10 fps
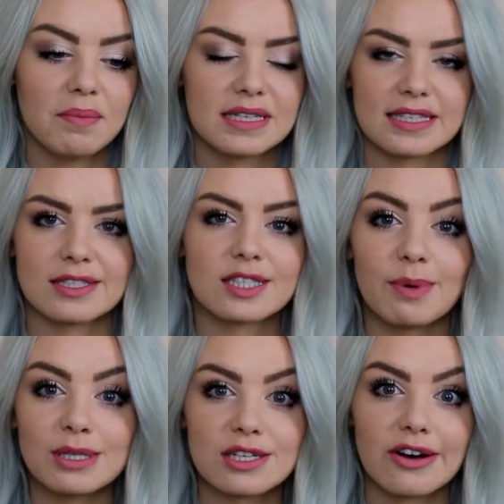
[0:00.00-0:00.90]
This isn't
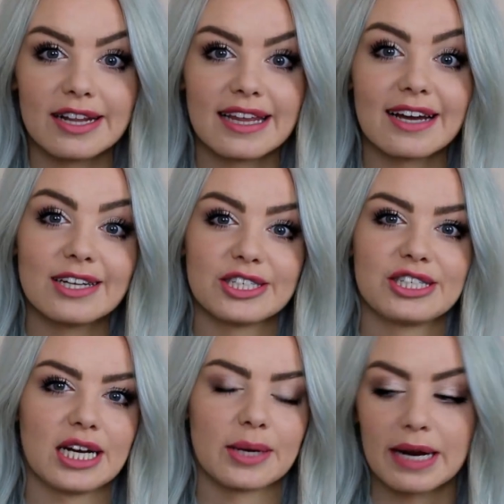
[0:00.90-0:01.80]
sponsored or anything, I
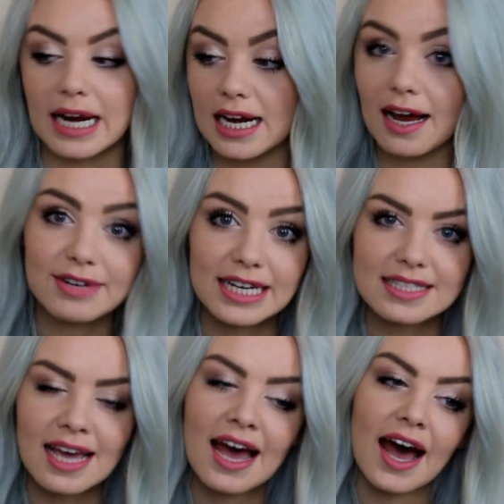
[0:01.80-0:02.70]
just genuinely love it.